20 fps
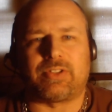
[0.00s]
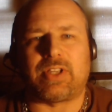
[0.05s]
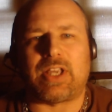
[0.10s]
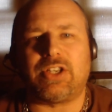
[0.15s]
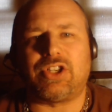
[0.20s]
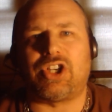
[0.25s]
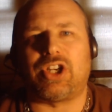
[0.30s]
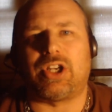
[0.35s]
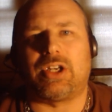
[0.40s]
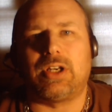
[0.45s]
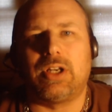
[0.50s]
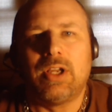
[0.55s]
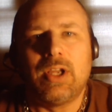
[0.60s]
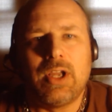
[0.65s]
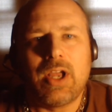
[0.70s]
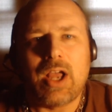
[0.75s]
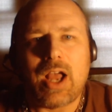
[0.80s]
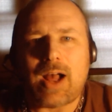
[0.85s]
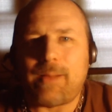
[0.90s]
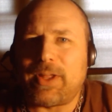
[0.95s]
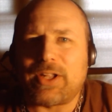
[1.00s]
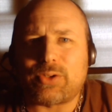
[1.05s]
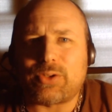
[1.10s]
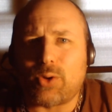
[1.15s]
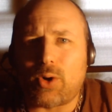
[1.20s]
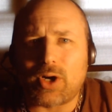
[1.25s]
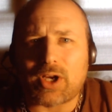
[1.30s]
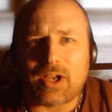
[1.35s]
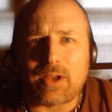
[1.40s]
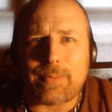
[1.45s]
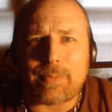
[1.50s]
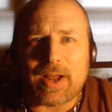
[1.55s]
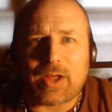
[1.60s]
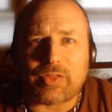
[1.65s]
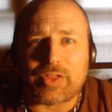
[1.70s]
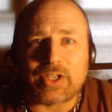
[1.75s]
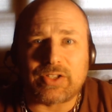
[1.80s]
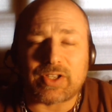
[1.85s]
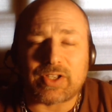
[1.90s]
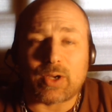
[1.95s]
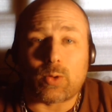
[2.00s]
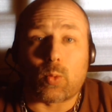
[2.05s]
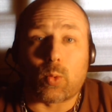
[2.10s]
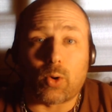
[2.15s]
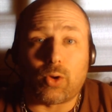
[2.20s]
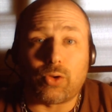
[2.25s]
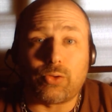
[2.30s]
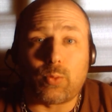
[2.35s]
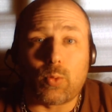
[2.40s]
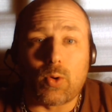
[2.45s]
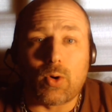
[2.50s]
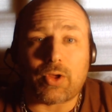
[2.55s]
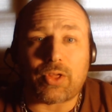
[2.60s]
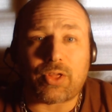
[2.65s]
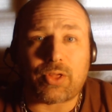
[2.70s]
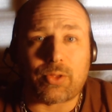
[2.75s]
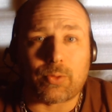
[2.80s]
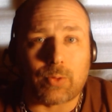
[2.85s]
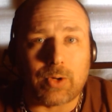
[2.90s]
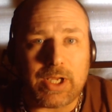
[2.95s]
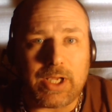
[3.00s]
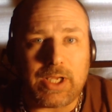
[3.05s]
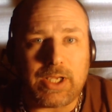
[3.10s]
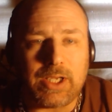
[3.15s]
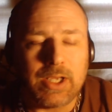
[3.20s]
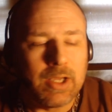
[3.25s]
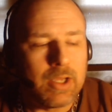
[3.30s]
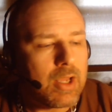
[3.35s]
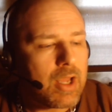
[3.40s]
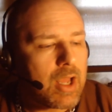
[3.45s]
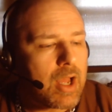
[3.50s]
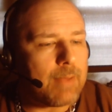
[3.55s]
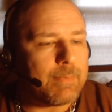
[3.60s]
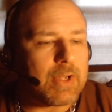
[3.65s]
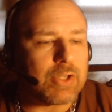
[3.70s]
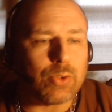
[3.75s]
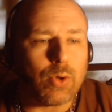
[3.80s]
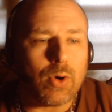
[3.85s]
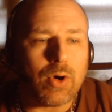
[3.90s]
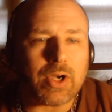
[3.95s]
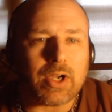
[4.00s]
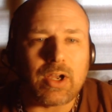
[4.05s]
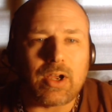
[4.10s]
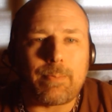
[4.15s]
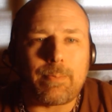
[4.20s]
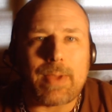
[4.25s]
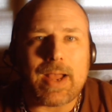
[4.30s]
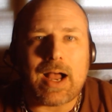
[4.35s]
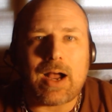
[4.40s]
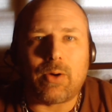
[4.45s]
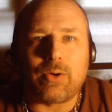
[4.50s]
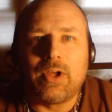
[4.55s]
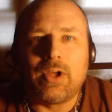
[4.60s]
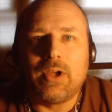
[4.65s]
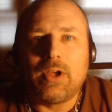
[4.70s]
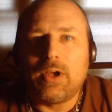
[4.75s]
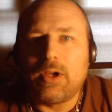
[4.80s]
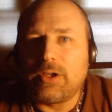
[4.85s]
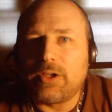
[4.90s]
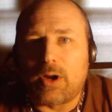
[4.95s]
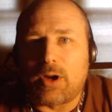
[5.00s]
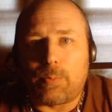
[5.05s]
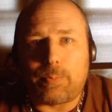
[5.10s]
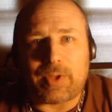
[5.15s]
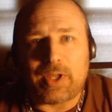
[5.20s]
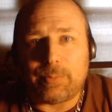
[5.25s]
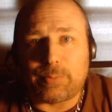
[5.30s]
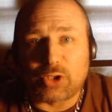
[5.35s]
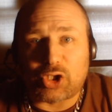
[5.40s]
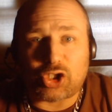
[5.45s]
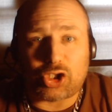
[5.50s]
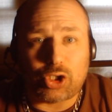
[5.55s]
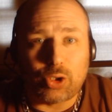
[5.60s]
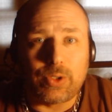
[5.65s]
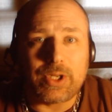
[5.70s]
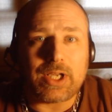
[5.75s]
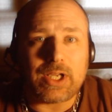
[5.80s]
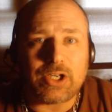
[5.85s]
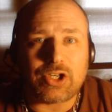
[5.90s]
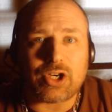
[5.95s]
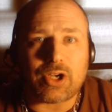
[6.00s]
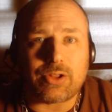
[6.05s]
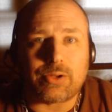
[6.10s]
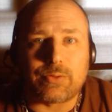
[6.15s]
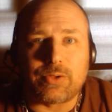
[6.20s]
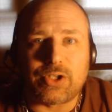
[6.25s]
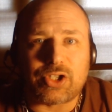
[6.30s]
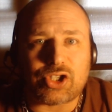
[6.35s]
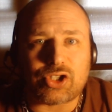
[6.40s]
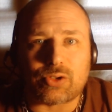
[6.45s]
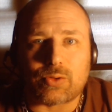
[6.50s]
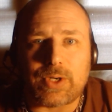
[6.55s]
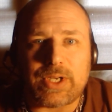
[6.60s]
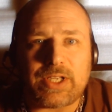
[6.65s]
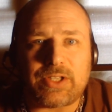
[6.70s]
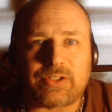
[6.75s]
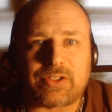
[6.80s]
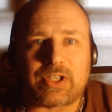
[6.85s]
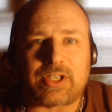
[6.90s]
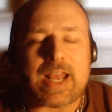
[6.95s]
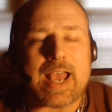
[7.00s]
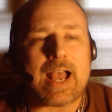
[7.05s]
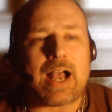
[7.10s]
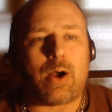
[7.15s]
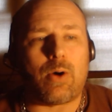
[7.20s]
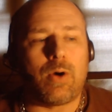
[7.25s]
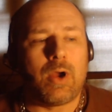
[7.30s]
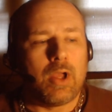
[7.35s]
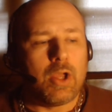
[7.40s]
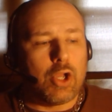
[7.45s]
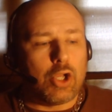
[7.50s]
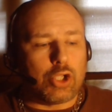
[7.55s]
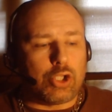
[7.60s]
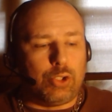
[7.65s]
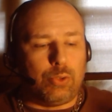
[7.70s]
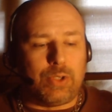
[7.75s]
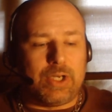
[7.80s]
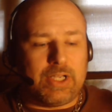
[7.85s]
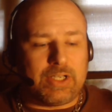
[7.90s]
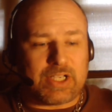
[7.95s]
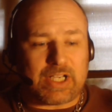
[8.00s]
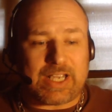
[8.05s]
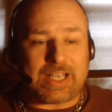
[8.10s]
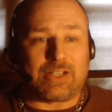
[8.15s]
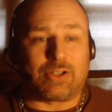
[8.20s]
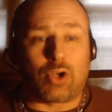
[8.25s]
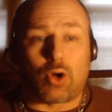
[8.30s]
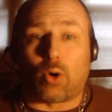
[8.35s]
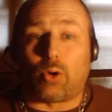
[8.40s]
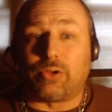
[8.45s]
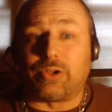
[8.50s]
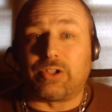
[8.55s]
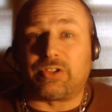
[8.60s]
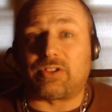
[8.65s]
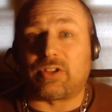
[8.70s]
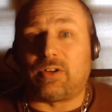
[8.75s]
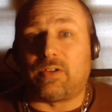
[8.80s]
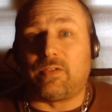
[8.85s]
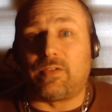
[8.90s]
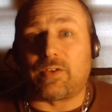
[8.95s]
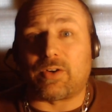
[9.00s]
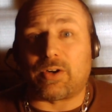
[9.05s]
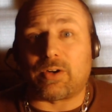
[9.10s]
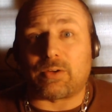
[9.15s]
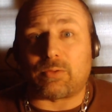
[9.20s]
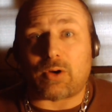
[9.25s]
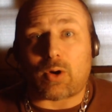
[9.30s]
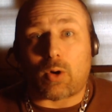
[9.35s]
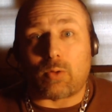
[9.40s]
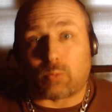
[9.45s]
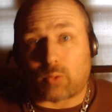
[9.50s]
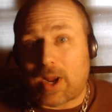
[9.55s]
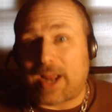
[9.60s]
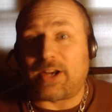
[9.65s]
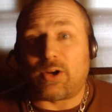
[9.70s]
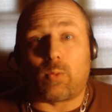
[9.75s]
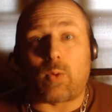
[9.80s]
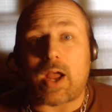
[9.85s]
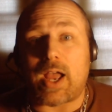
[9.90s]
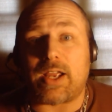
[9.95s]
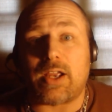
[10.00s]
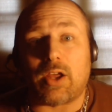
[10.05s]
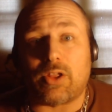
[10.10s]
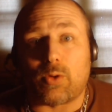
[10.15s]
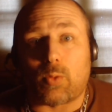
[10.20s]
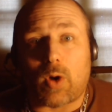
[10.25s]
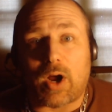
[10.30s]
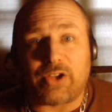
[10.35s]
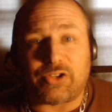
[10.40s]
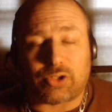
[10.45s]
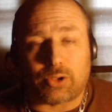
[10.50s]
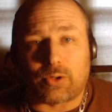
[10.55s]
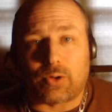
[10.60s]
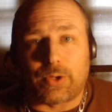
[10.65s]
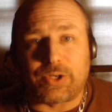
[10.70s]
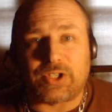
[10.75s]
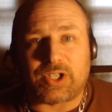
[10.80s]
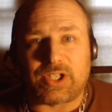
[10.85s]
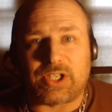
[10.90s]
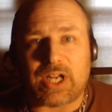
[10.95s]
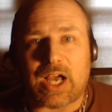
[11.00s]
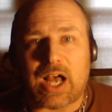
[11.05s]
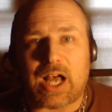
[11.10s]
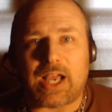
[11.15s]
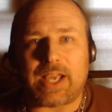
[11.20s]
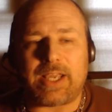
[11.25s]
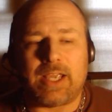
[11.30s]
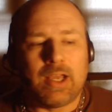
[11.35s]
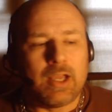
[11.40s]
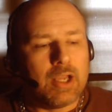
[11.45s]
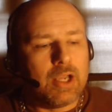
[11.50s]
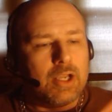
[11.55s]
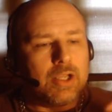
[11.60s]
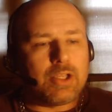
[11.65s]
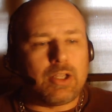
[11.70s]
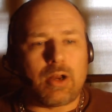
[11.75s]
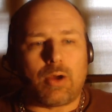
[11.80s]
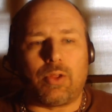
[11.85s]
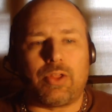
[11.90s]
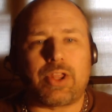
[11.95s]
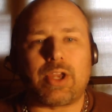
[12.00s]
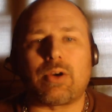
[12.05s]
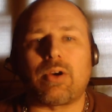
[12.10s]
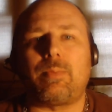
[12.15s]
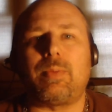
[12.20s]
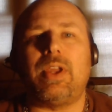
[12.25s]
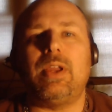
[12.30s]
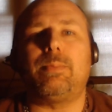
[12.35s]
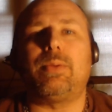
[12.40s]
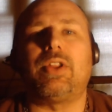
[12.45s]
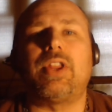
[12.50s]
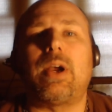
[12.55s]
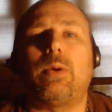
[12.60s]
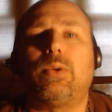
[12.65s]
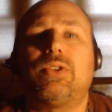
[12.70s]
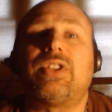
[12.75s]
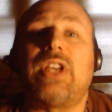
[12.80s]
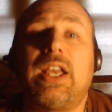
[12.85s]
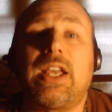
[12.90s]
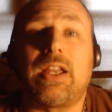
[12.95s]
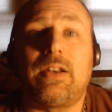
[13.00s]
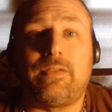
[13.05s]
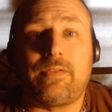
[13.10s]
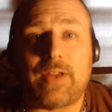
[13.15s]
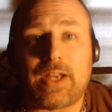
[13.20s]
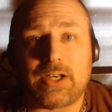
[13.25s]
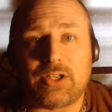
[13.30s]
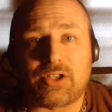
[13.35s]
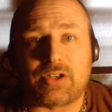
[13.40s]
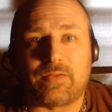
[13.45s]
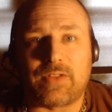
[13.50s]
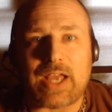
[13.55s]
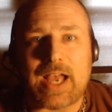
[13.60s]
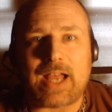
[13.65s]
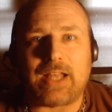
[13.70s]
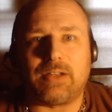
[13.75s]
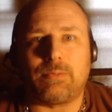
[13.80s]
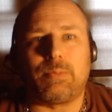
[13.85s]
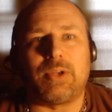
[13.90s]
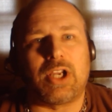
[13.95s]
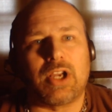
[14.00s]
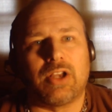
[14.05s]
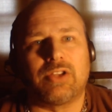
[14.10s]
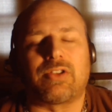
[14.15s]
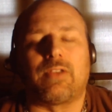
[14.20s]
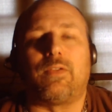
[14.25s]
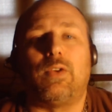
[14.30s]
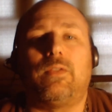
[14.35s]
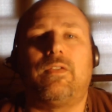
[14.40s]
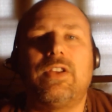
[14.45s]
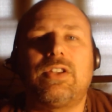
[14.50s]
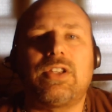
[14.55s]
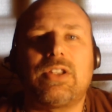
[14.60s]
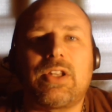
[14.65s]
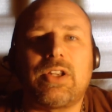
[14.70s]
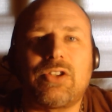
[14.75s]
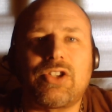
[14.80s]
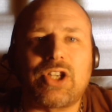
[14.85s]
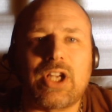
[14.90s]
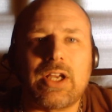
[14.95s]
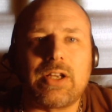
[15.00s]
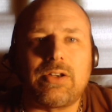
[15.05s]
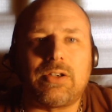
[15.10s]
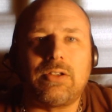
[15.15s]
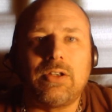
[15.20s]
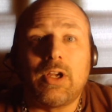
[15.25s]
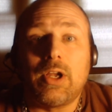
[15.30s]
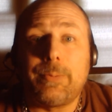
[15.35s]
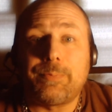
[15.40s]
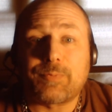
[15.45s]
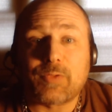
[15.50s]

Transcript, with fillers: attention. I'm not talking about things like World War III. I'm not talking about, you know, people shooting each other in the streets and how you need to get gold and silver right away, otherwise you're going to die. You know, there are people that will take advantage of that because if you visit their channel,